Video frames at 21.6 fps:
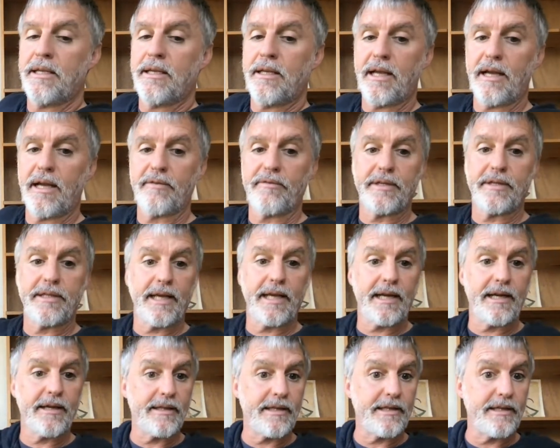every
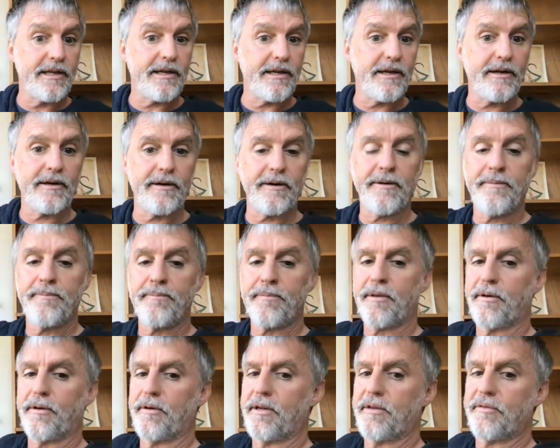day of the year,
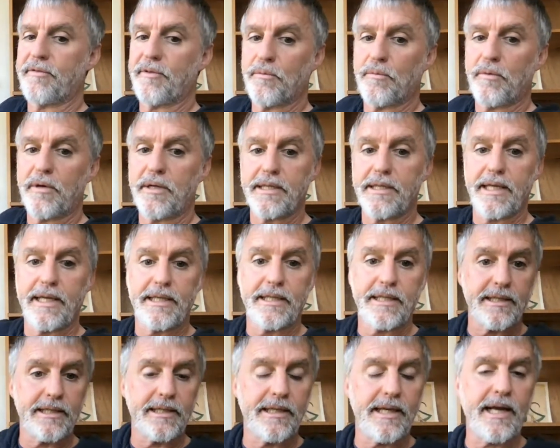or even one day to
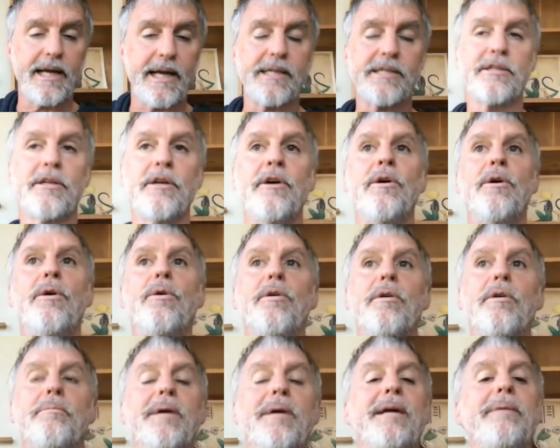the next.
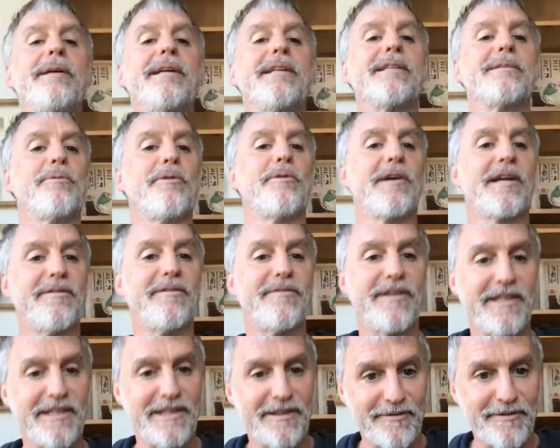Or maybe it's more
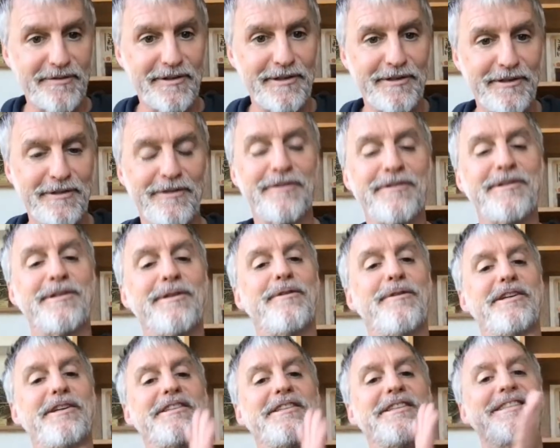convenient for you to
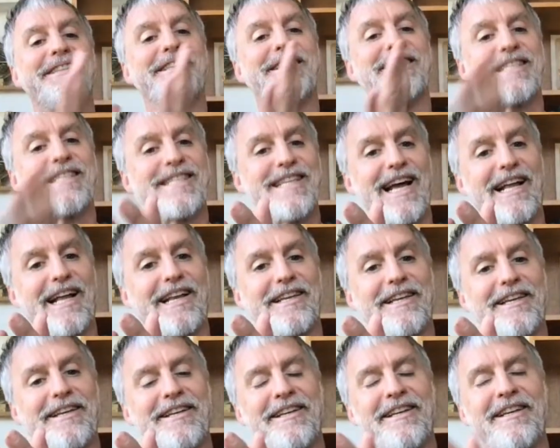watch the sun set.
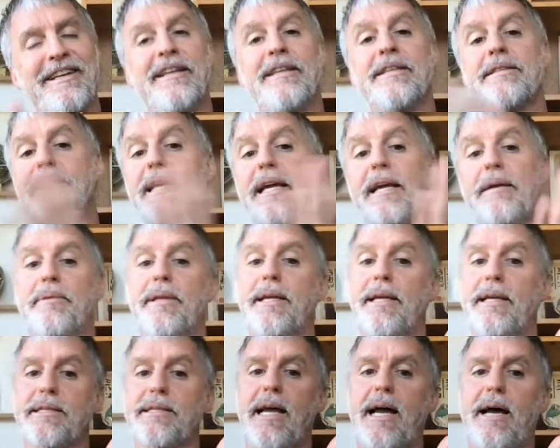Same thing
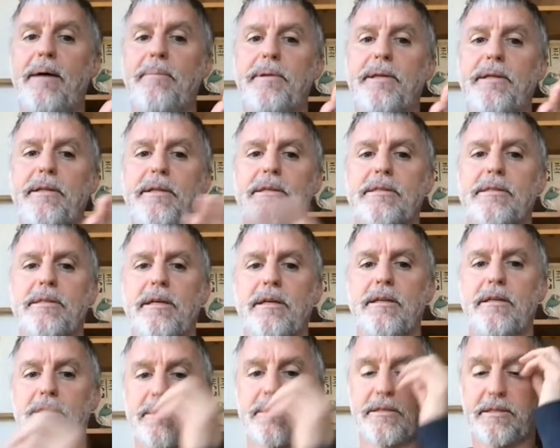is happening. The sun
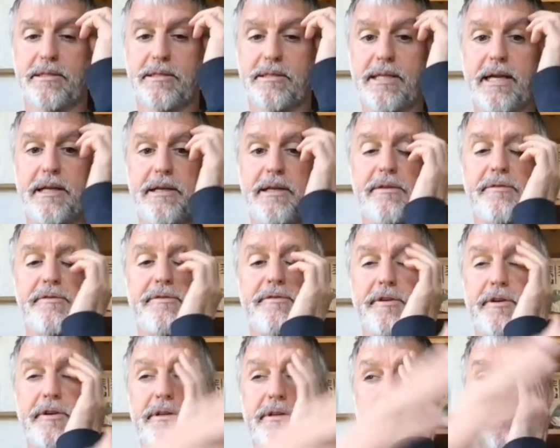is setting
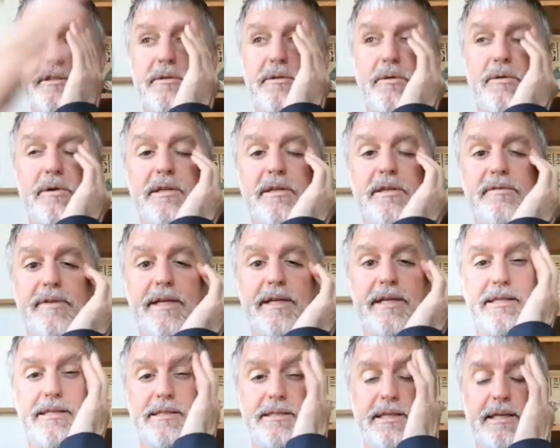furthest north of
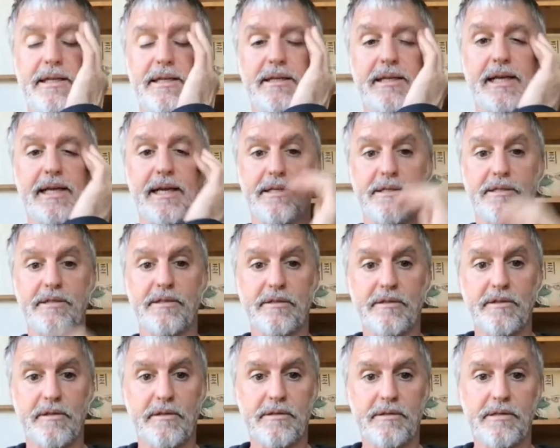east at Cancer
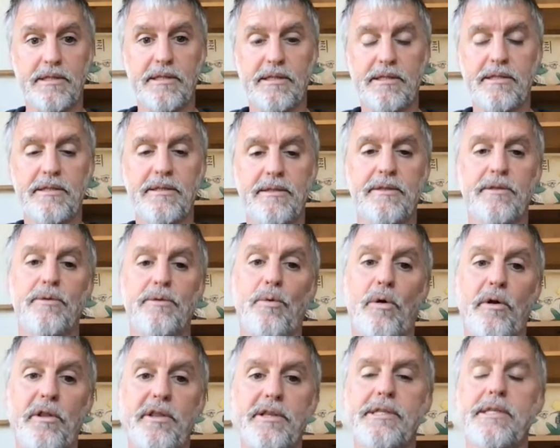solstice,
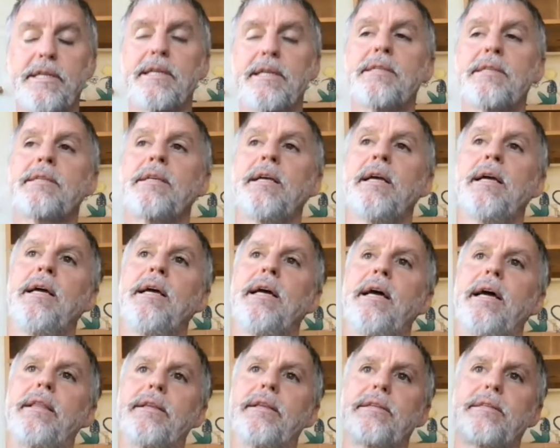northstice,
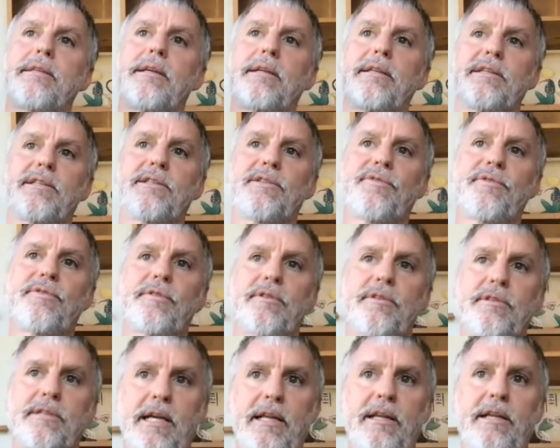and the sun is
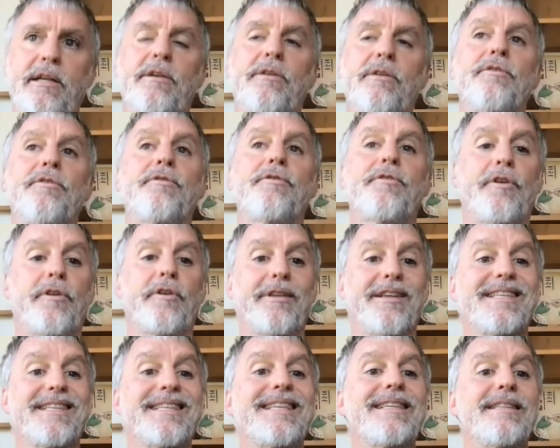setting
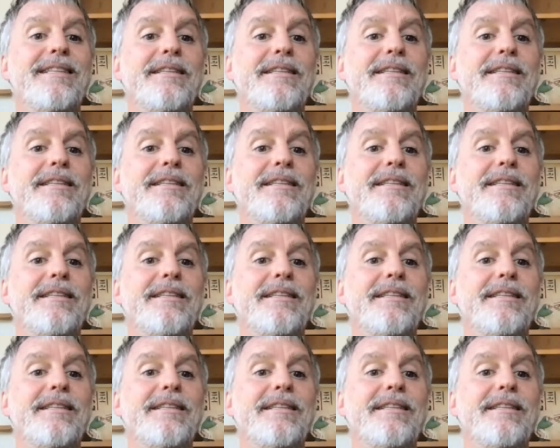furthest